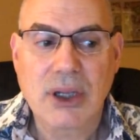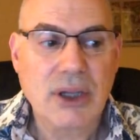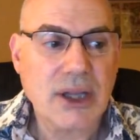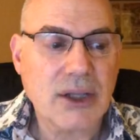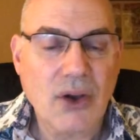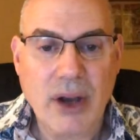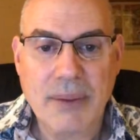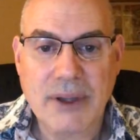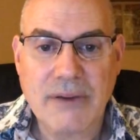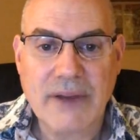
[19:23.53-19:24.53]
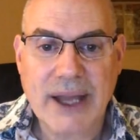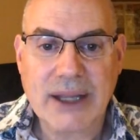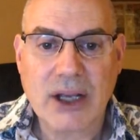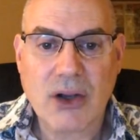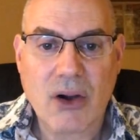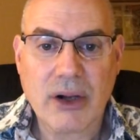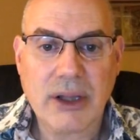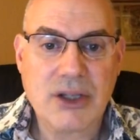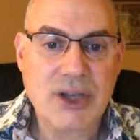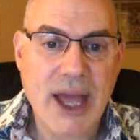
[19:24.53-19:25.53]
They talk about the fact that
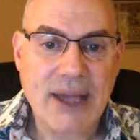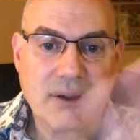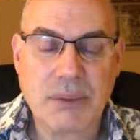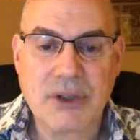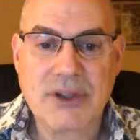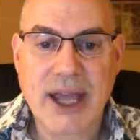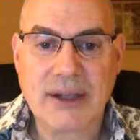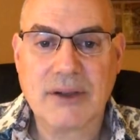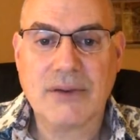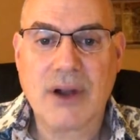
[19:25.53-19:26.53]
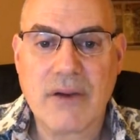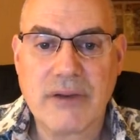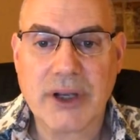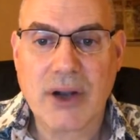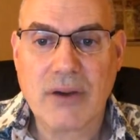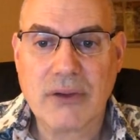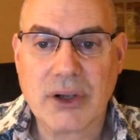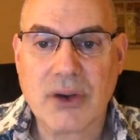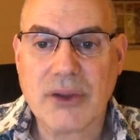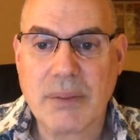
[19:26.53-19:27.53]
cartilage has a protective covering over it
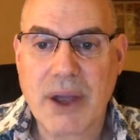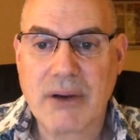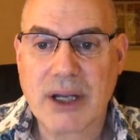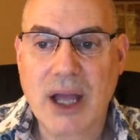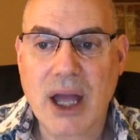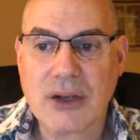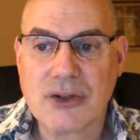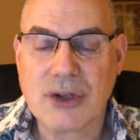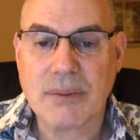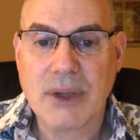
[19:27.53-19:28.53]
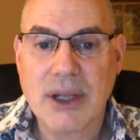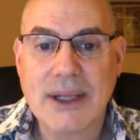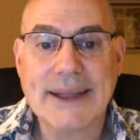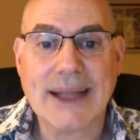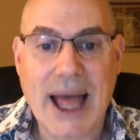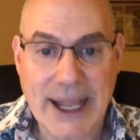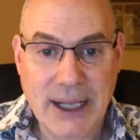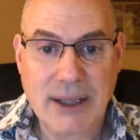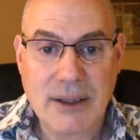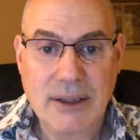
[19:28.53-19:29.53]
called the perichondrium,
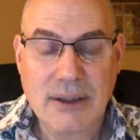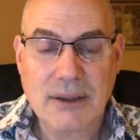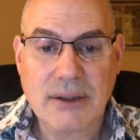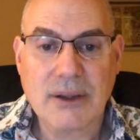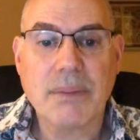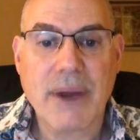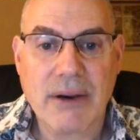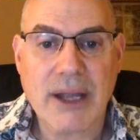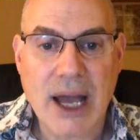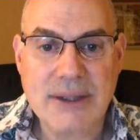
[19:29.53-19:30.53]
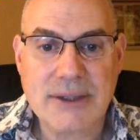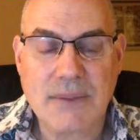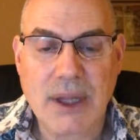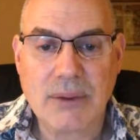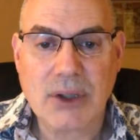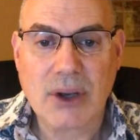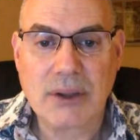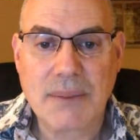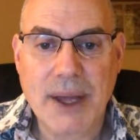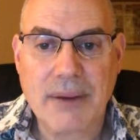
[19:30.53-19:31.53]
like the periosteum that we talked
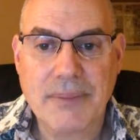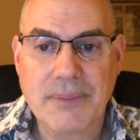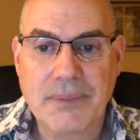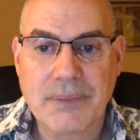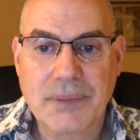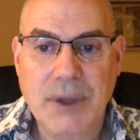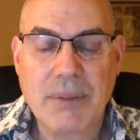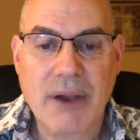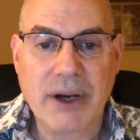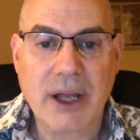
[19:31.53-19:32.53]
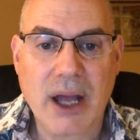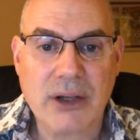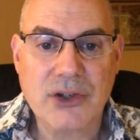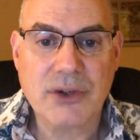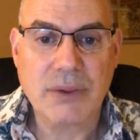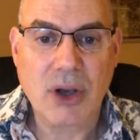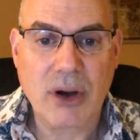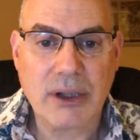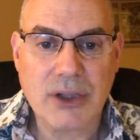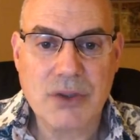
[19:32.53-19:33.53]
about. Perichondrium,
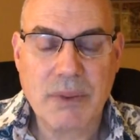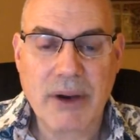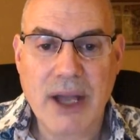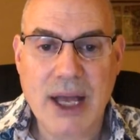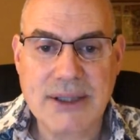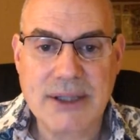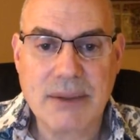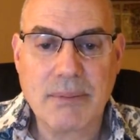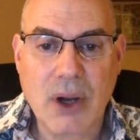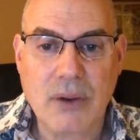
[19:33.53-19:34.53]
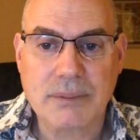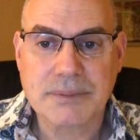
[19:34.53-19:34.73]
cartilage, periosteum, bone.